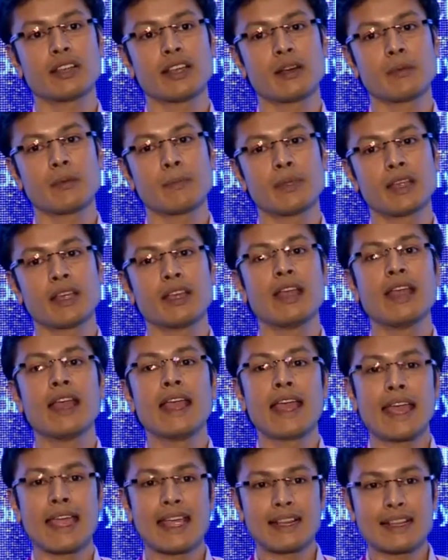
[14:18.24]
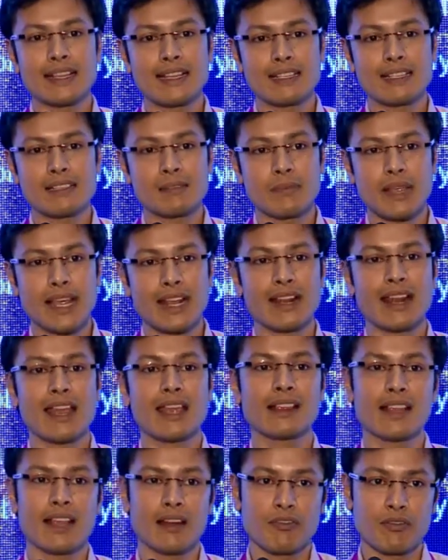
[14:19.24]
therapy in these men
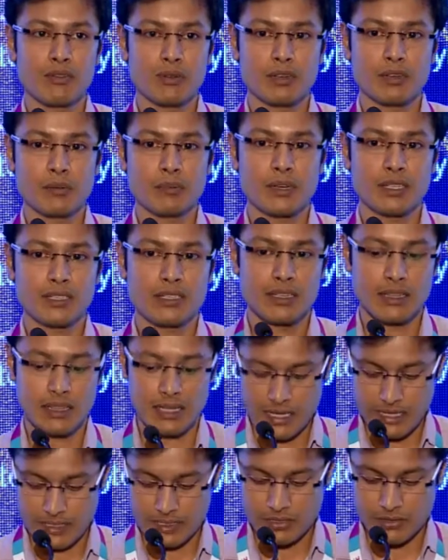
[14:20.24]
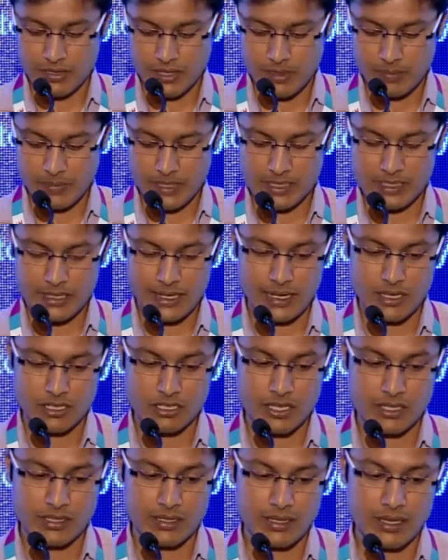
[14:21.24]
and therefore to personalize treatment
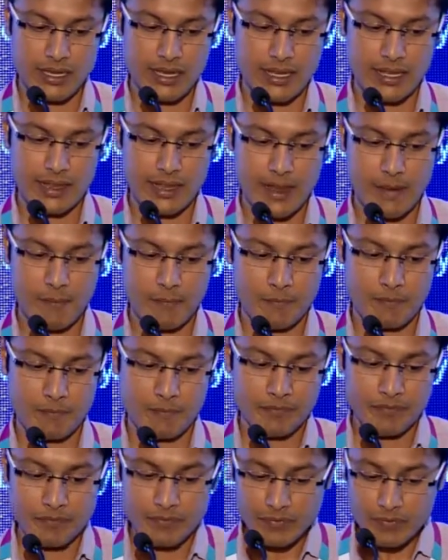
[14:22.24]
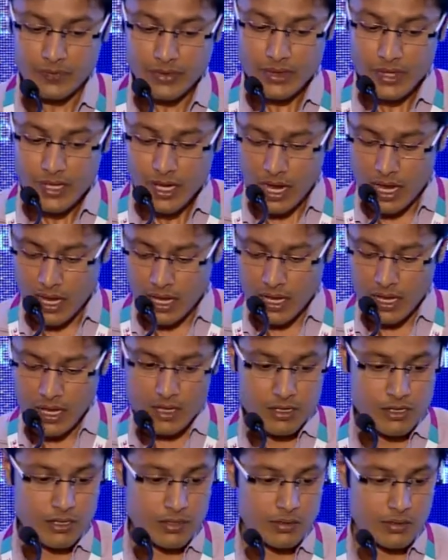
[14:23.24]
strategies in them.
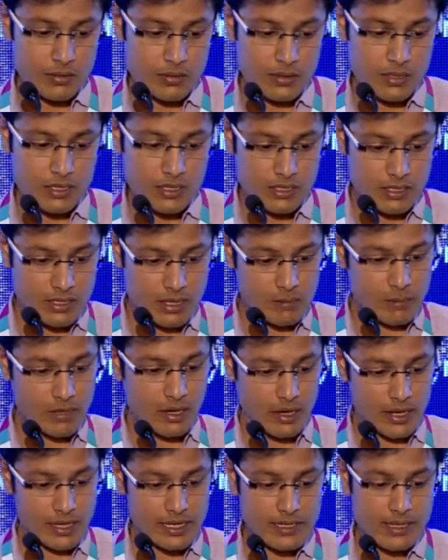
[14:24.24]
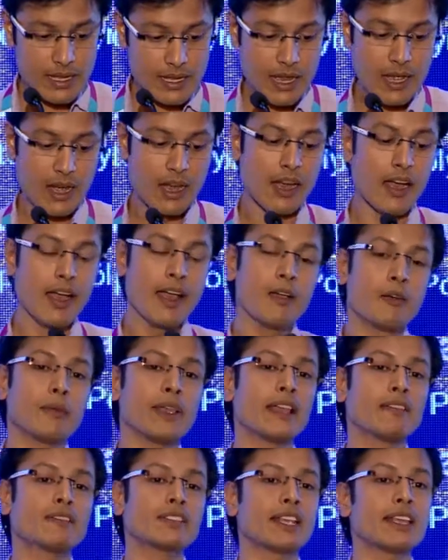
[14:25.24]
To summarize,
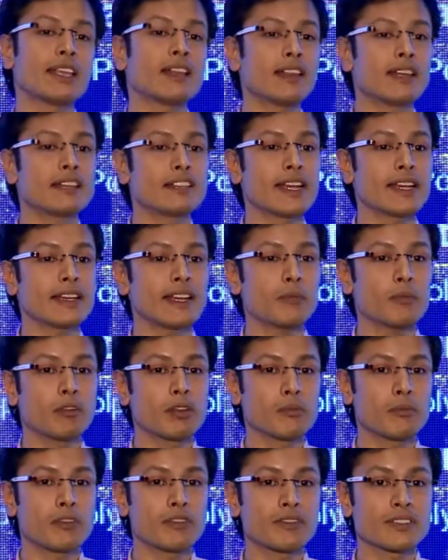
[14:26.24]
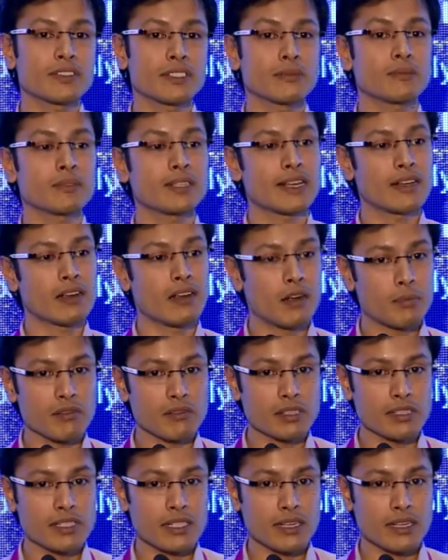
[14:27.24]
we have seen that genetic polymorphisms that are
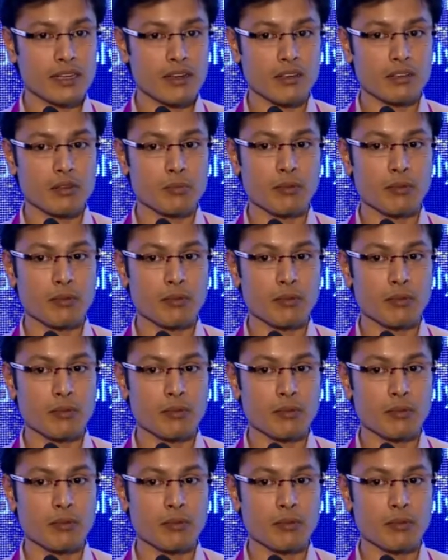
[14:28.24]
prevalent in other